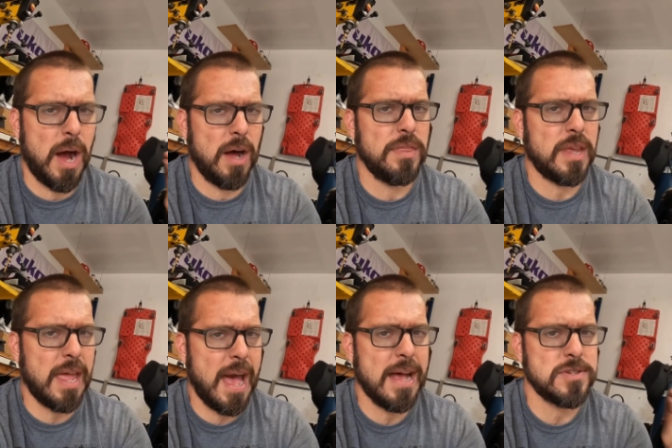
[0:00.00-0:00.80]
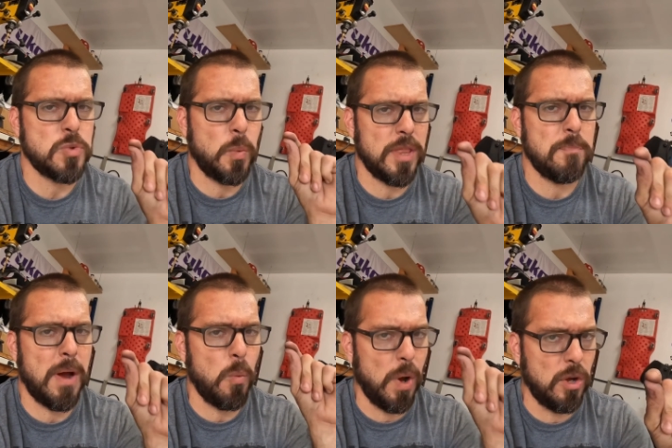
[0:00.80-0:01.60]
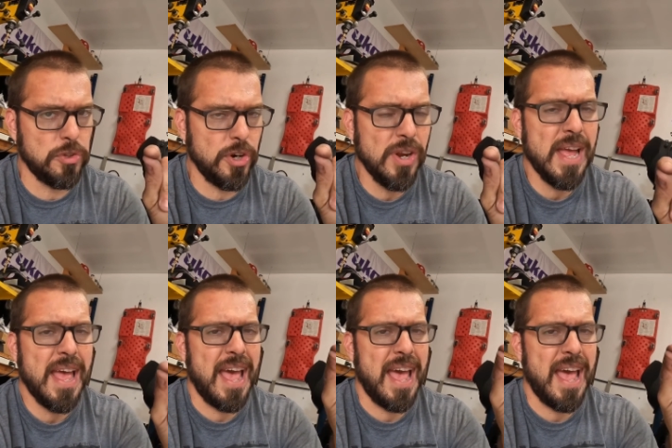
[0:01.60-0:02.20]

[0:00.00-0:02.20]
on the cast with my welder